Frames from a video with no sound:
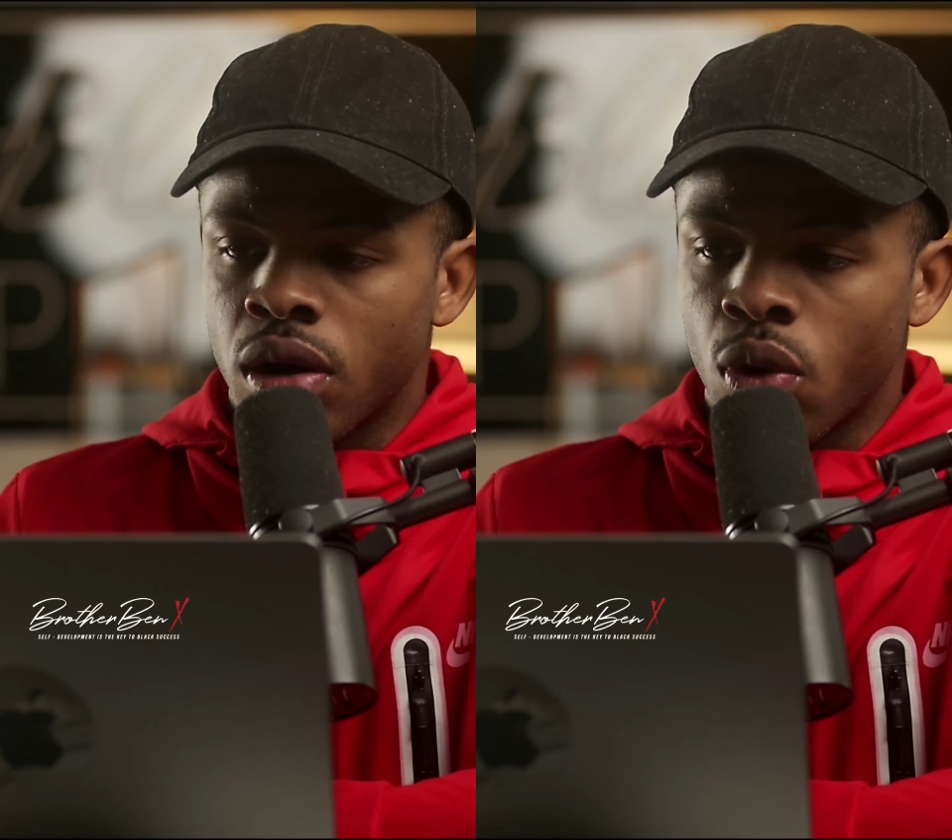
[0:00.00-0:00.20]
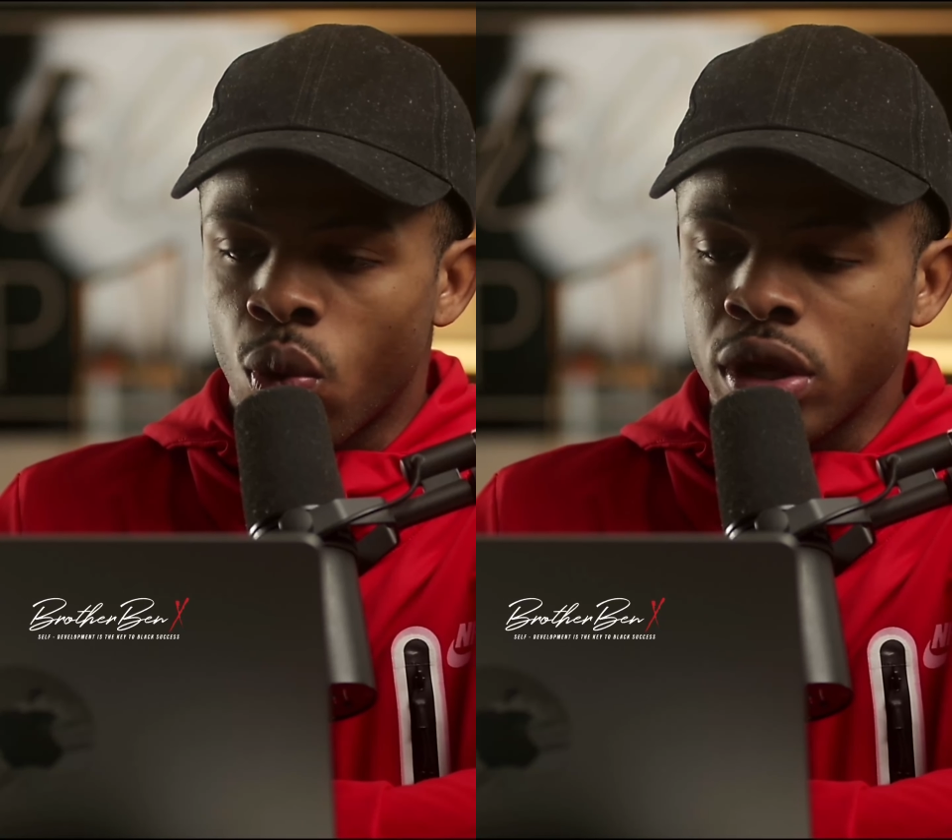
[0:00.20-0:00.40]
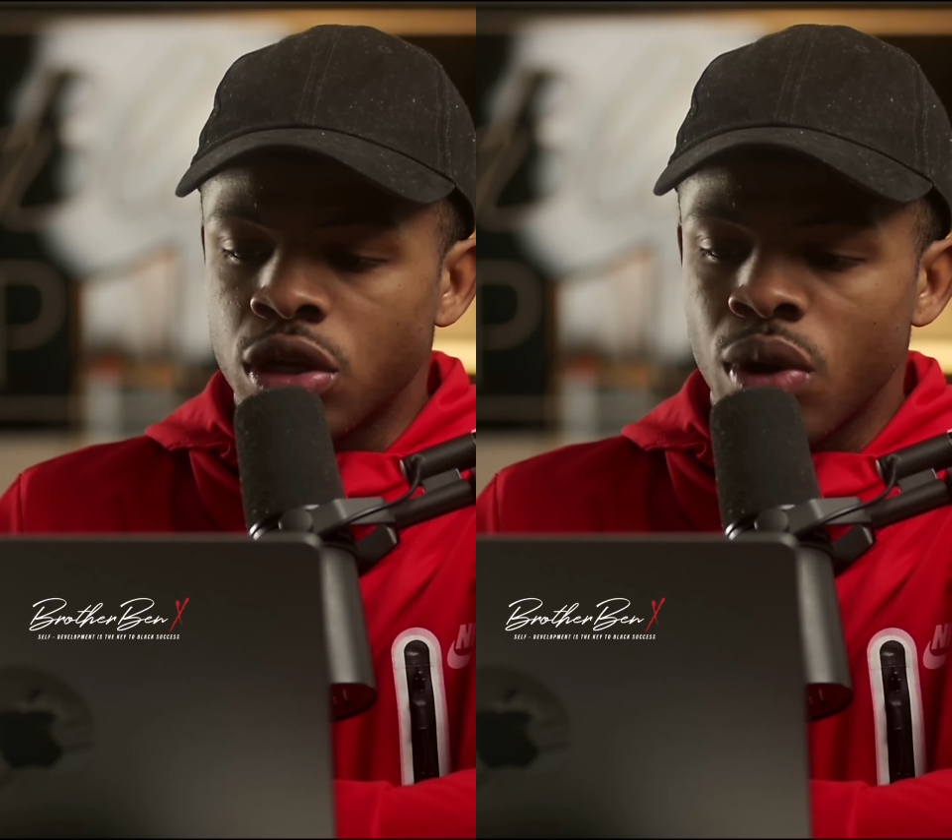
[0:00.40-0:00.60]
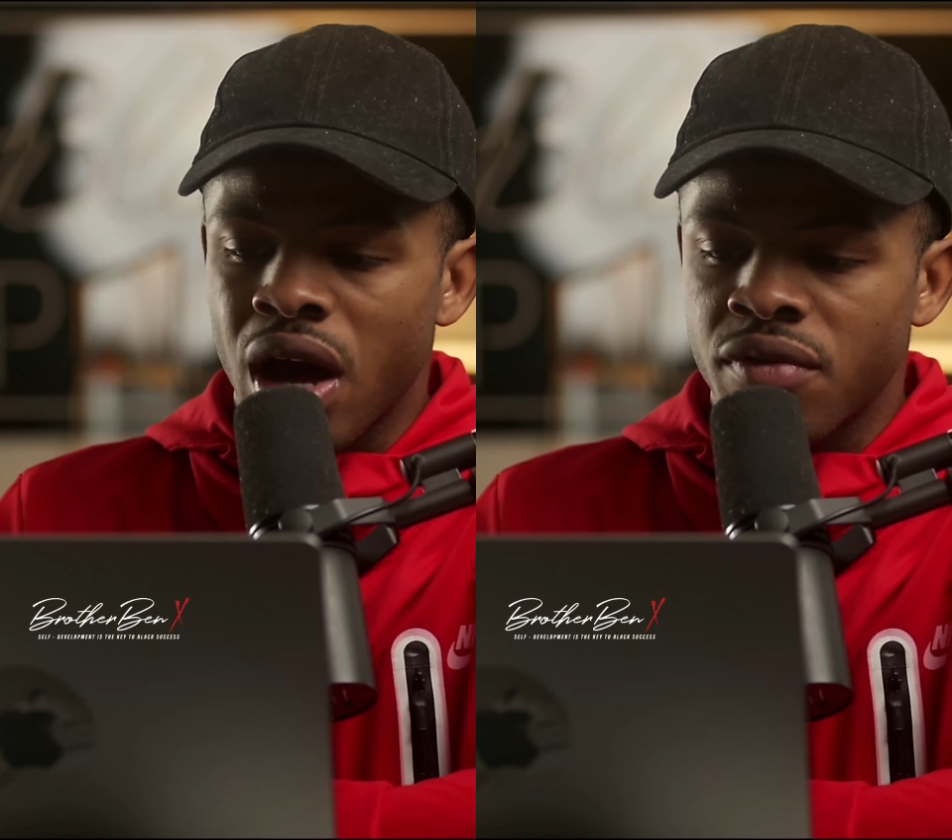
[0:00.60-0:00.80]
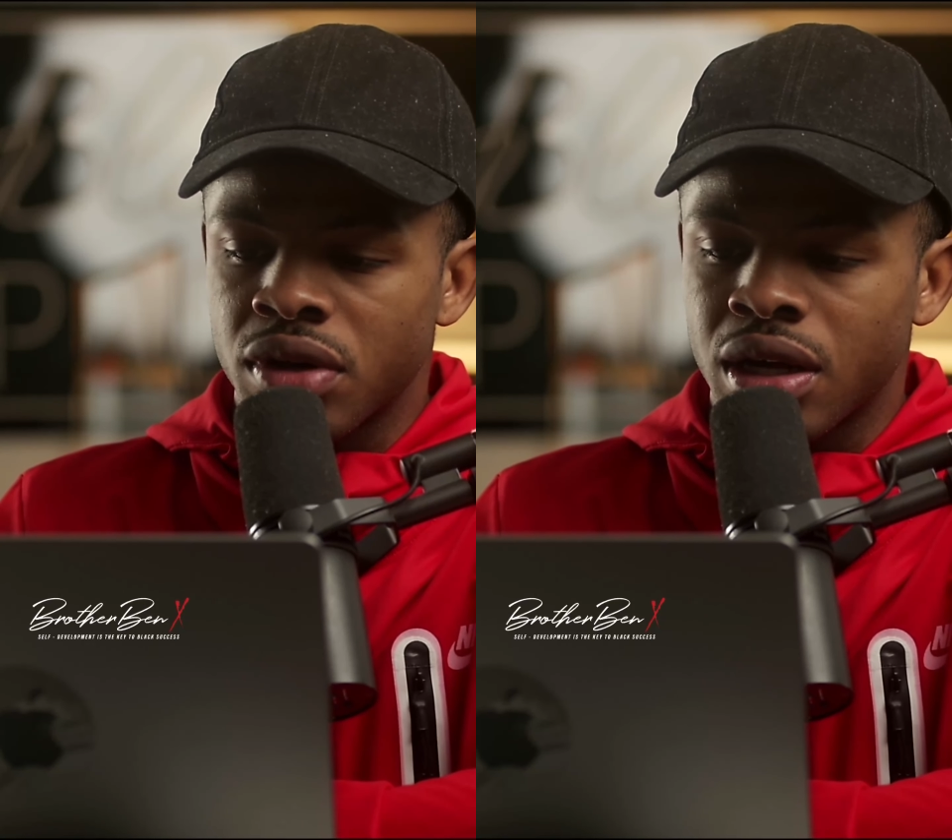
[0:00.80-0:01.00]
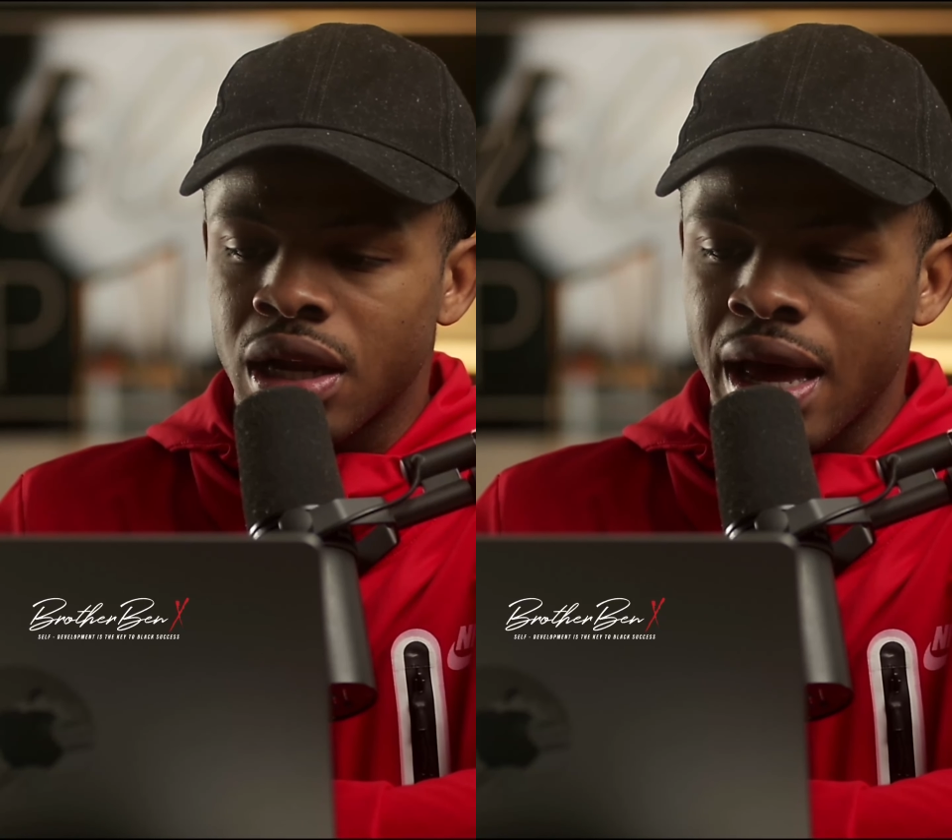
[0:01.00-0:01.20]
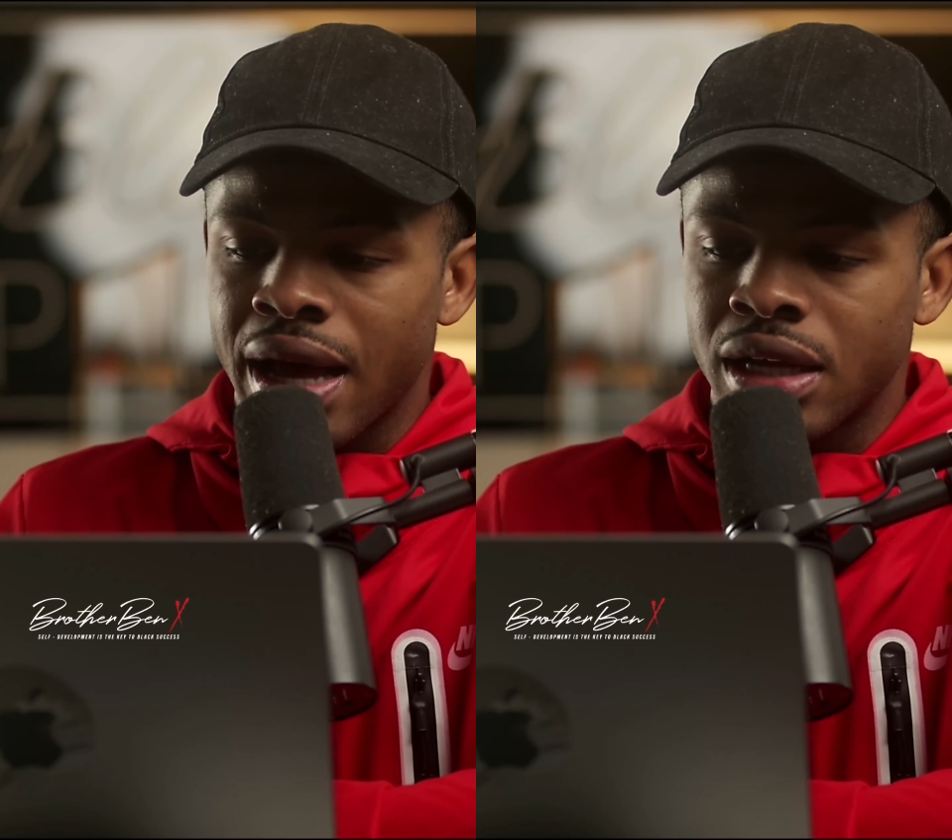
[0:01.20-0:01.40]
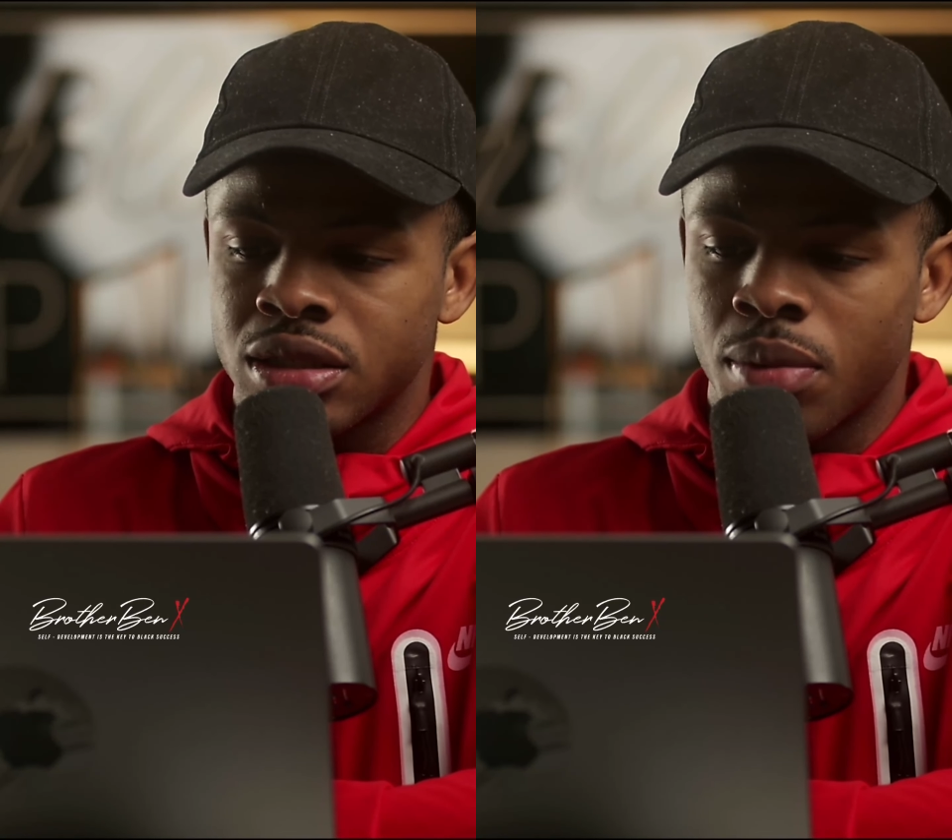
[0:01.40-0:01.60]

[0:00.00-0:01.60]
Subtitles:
we do have a class,